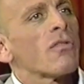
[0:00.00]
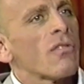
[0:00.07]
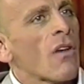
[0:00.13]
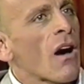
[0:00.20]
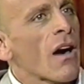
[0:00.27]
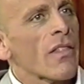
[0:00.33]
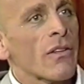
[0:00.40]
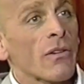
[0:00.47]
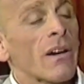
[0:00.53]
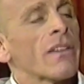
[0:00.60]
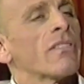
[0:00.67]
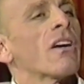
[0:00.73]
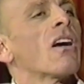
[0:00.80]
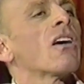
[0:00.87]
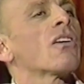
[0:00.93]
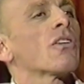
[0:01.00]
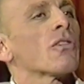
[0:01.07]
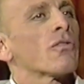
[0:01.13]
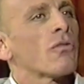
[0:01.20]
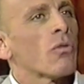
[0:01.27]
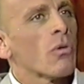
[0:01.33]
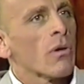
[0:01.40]
father and the
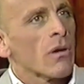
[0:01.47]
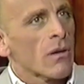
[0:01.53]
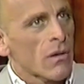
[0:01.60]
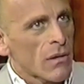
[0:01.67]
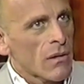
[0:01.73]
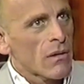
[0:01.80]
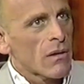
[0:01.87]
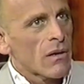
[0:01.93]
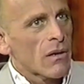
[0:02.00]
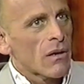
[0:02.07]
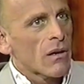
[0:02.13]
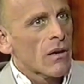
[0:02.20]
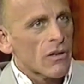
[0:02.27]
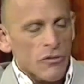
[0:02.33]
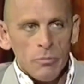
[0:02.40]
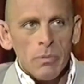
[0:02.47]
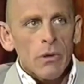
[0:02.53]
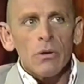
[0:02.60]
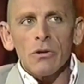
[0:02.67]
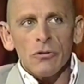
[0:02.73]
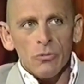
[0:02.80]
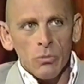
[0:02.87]
hunger for a
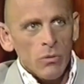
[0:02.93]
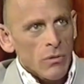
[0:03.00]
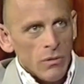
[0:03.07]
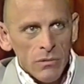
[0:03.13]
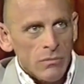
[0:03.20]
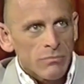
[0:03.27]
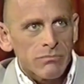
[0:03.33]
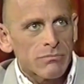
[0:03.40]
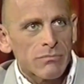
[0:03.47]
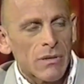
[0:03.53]
spiritual